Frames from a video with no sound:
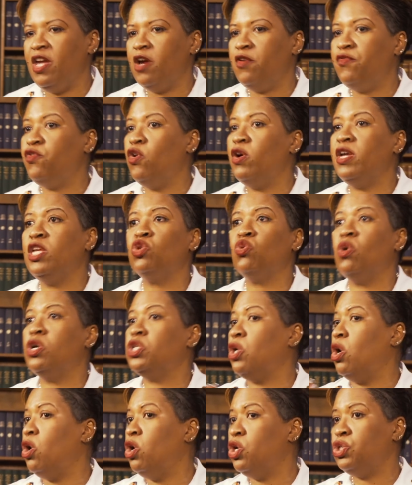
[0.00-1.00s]
Therefore, it
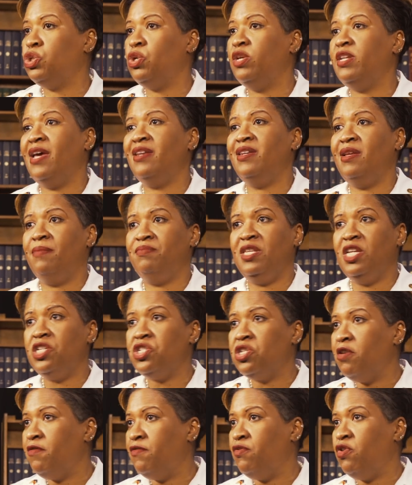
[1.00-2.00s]
was also an
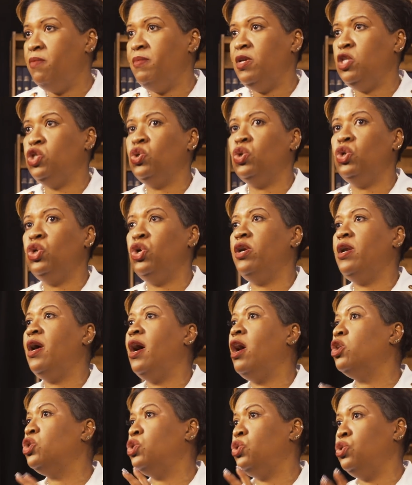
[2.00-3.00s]
adaptation for me to learn
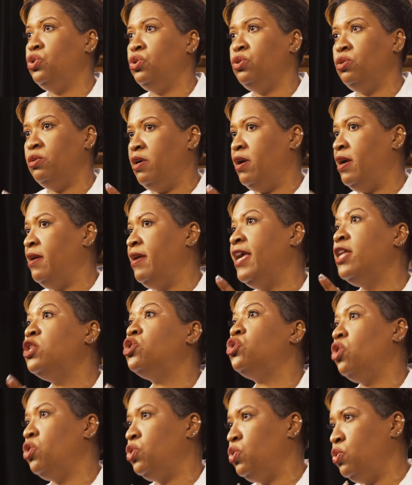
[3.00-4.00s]
how to
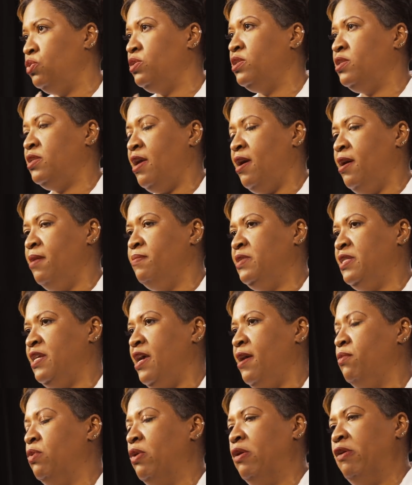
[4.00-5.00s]
answer those
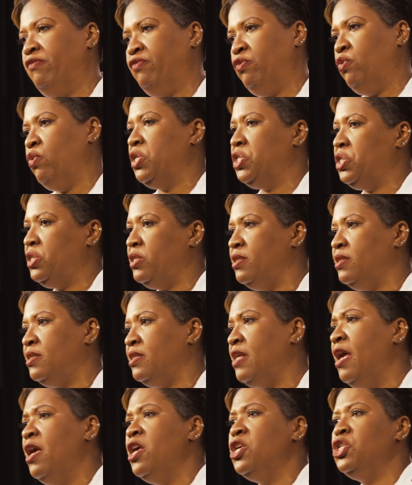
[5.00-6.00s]
type of questions.